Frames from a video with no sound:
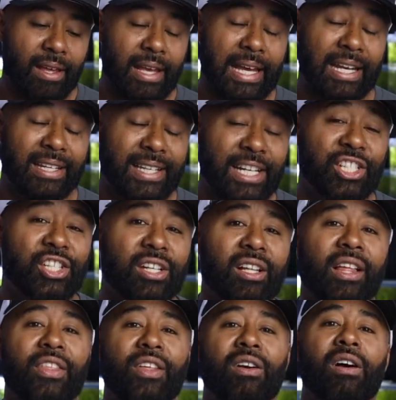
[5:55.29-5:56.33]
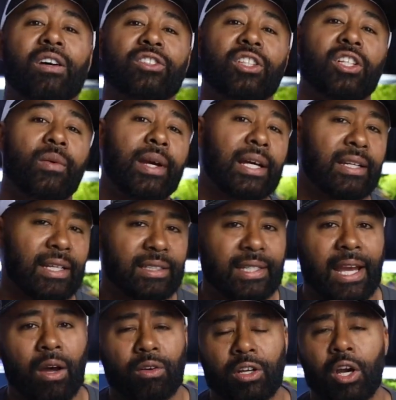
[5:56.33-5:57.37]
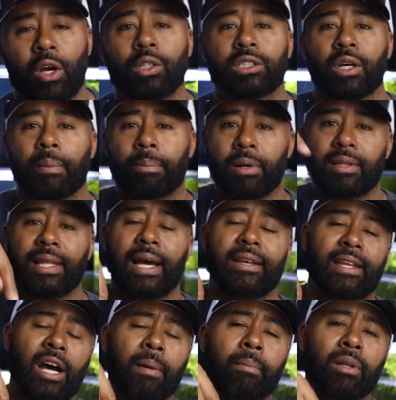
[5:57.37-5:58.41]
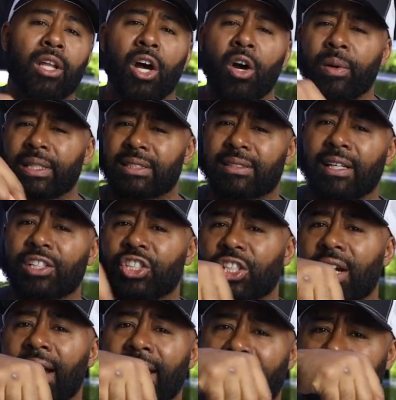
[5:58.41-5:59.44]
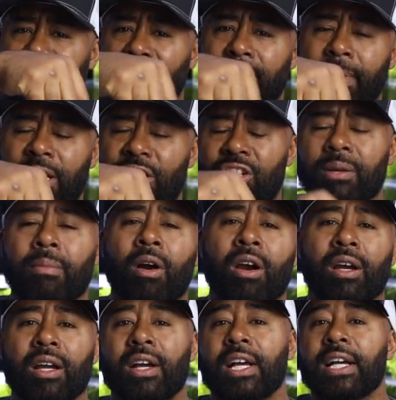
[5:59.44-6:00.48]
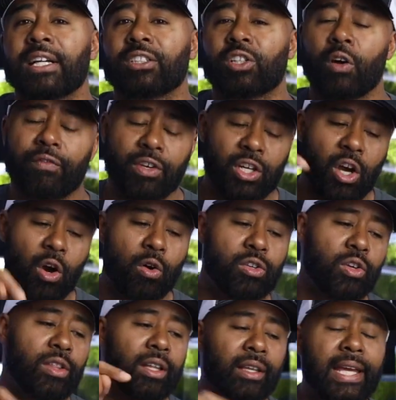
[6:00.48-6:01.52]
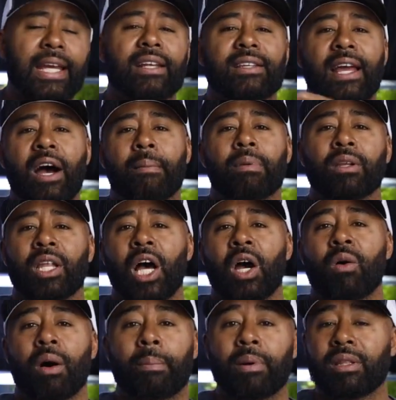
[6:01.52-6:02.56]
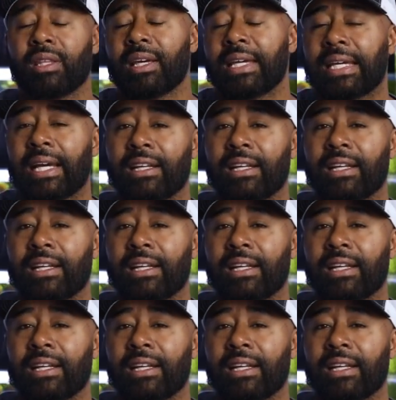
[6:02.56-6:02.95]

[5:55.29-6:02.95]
Additionally, they're also doing a discount code, so I'll put that down below. It's sunshine exclamation mark. So if you go to the link down below, I'll put the